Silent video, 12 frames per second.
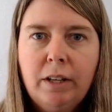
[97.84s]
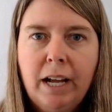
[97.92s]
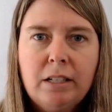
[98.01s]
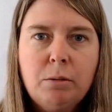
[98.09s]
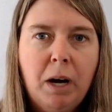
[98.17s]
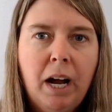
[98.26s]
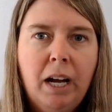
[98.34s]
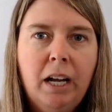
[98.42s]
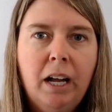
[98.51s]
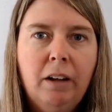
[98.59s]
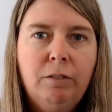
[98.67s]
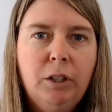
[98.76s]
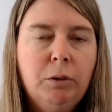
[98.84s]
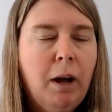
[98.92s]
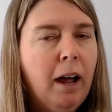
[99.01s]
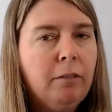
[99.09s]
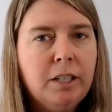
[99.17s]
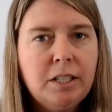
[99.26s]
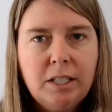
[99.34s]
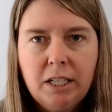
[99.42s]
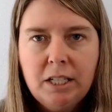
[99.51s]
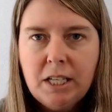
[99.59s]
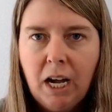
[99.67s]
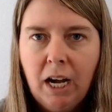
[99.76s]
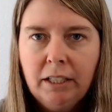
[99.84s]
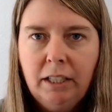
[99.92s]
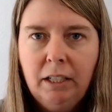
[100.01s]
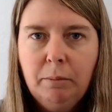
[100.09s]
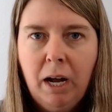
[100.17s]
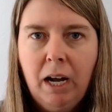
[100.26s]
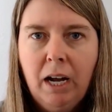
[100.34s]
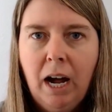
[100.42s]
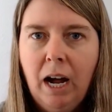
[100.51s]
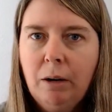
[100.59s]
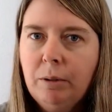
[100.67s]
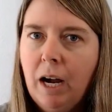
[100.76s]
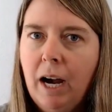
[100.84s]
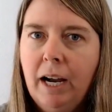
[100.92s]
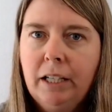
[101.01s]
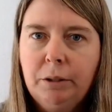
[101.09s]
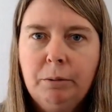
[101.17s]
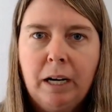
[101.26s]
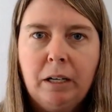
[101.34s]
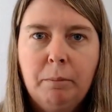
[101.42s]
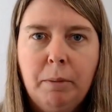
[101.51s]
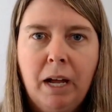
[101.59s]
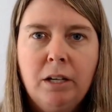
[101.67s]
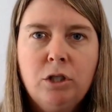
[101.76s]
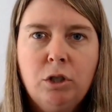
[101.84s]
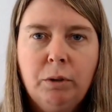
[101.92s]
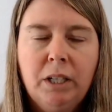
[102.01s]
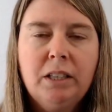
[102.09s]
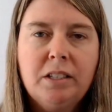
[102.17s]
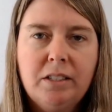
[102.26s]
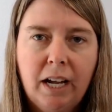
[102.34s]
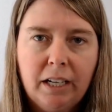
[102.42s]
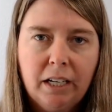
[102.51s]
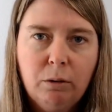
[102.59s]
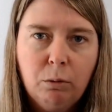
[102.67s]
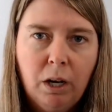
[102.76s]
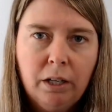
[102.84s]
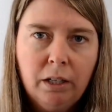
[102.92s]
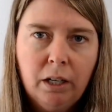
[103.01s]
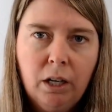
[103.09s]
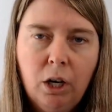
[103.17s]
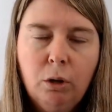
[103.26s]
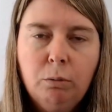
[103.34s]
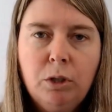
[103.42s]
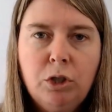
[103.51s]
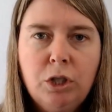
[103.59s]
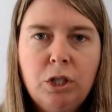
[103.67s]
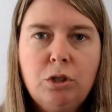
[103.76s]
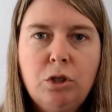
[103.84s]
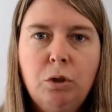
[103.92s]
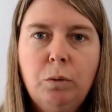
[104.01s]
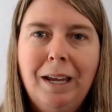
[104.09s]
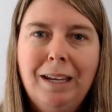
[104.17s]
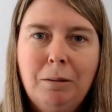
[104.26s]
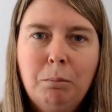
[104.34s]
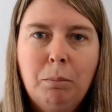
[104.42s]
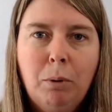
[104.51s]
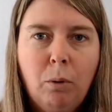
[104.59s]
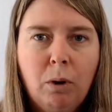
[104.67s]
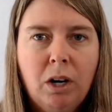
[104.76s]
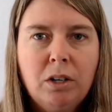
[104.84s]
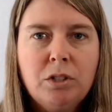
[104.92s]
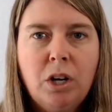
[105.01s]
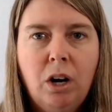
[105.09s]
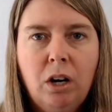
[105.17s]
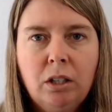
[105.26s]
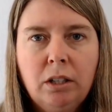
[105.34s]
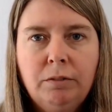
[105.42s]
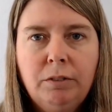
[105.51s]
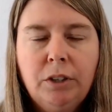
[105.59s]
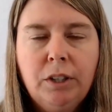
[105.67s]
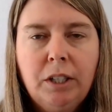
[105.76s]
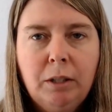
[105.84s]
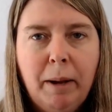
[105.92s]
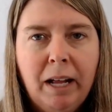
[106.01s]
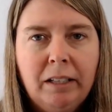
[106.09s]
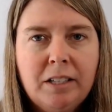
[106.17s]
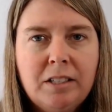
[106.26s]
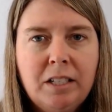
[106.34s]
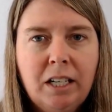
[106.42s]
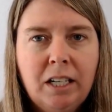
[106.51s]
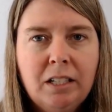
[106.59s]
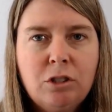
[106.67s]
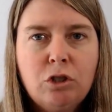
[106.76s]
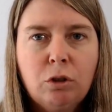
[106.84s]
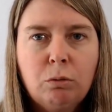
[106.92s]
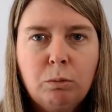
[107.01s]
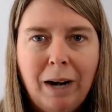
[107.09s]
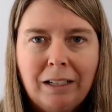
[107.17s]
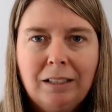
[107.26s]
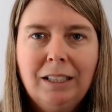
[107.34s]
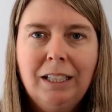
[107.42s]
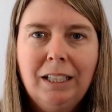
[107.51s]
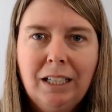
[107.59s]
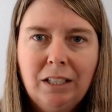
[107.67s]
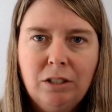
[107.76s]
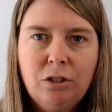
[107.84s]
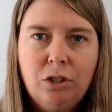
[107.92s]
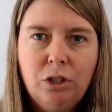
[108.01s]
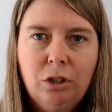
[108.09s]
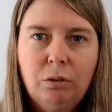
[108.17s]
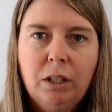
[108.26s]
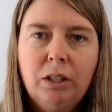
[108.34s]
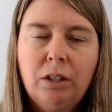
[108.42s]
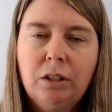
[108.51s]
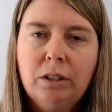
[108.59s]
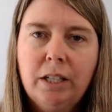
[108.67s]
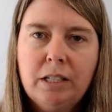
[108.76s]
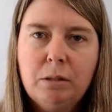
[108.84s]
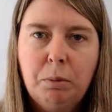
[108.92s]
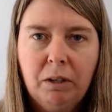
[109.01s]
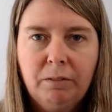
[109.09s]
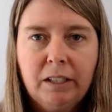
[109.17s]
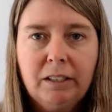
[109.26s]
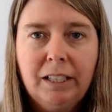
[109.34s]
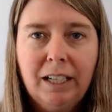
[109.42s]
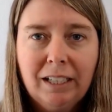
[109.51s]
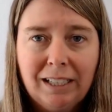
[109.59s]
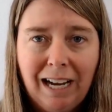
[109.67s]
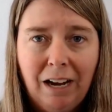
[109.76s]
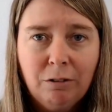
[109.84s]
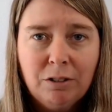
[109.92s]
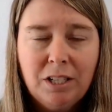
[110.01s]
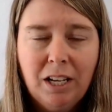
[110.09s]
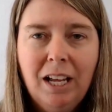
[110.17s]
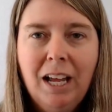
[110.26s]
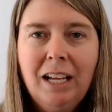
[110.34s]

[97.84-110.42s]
So that's why if you have listings on eBay, I would highly recommend doing the second one, which is to import all of your eBay listings directly into your List Perfectly account.